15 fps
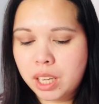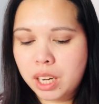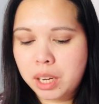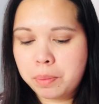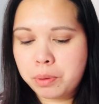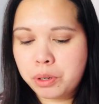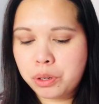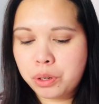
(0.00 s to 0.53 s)

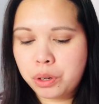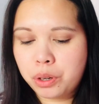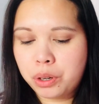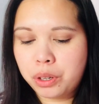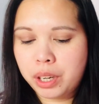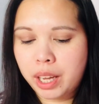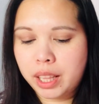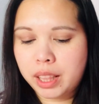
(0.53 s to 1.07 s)

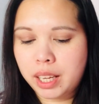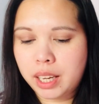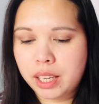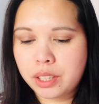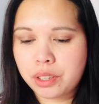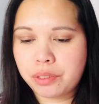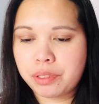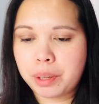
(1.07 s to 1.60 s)
description, and the
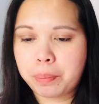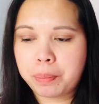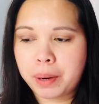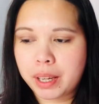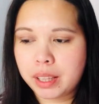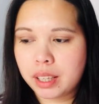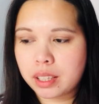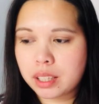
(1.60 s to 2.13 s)
list of the
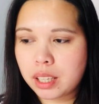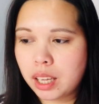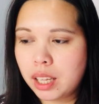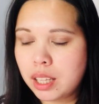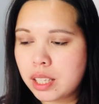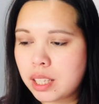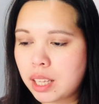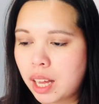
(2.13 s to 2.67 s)
products
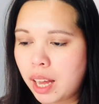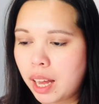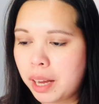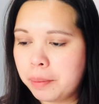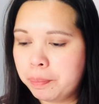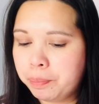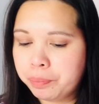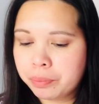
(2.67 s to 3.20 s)

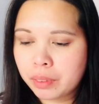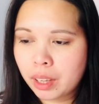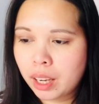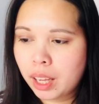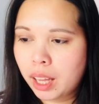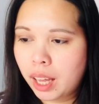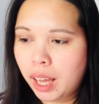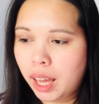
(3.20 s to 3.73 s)
inside.
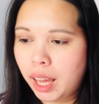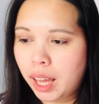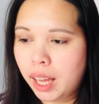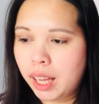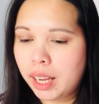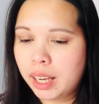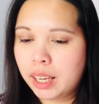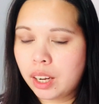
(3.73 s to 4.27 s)

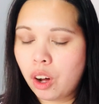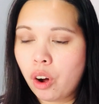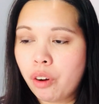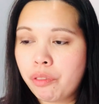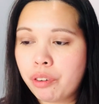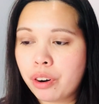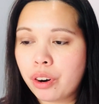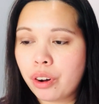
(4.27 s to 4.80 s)
And
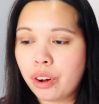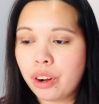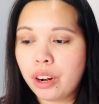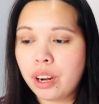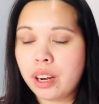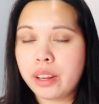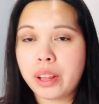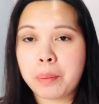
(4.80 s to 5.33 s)

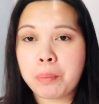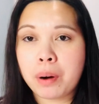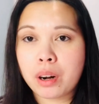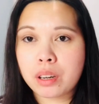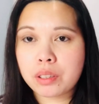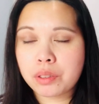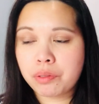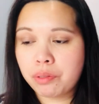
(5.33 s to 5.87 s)
overall, the
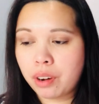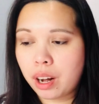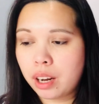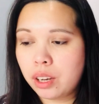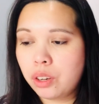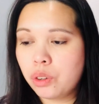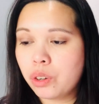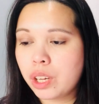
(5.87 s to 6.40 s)
box
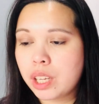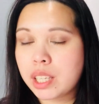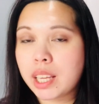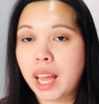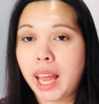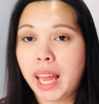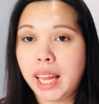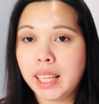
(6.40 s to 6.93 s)
value is
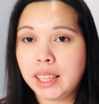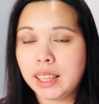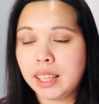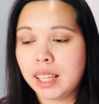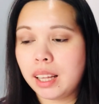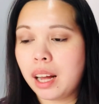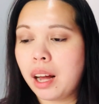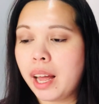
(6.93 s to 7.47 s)

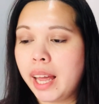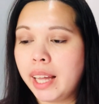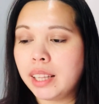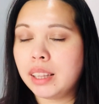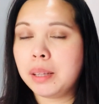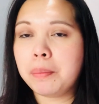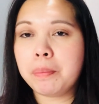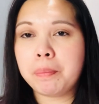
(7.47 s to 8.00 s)

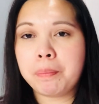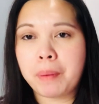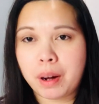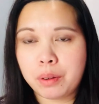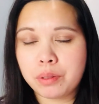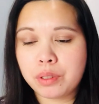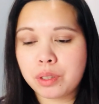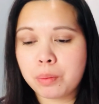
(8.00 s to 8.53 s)
£80.
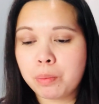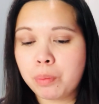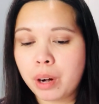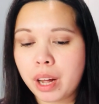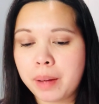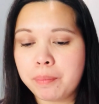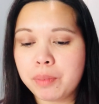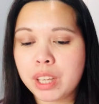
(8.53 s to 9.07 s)

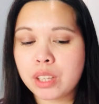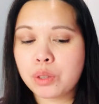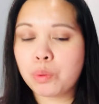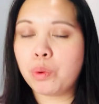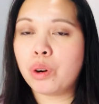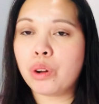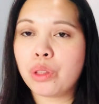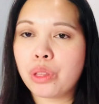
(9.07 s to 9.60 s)
It's
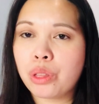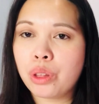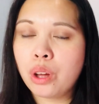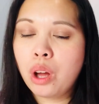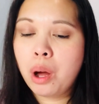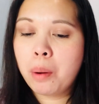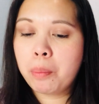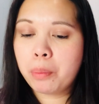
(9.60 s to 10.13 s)
worth
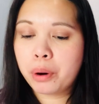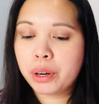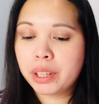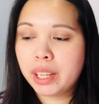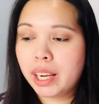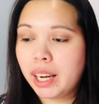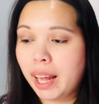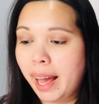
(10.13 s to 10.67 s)
more
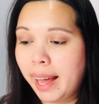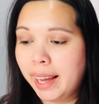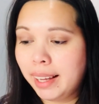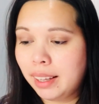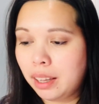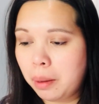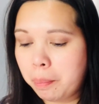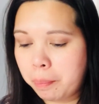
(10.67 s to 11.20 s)
than
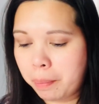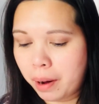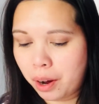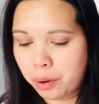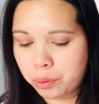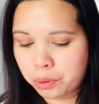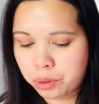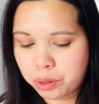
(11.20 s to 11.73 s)

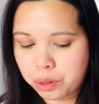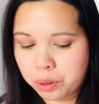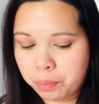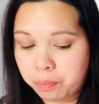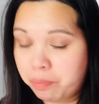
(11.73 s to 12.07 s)
£80.